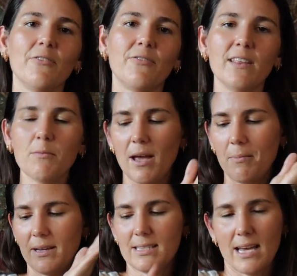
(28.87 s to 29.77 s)
Feed the
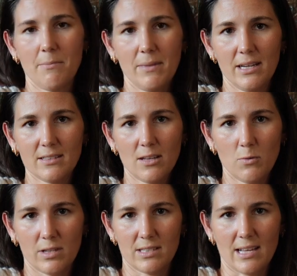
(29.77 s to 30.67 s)
baby 10 minutes on
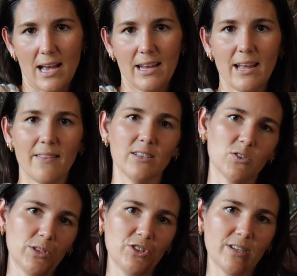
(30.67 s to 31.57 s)
one side and then
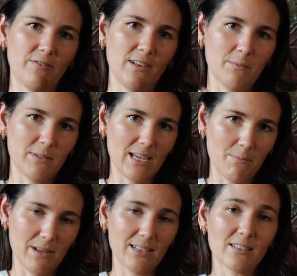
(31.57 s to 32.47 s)
switch and feed them
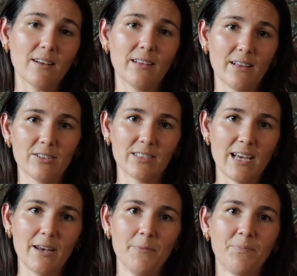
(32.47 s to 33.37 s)
10 minutes on the other
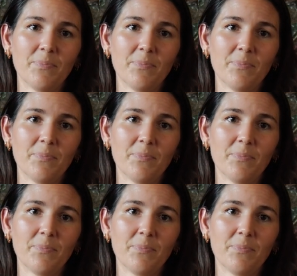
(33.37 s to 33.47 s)
side.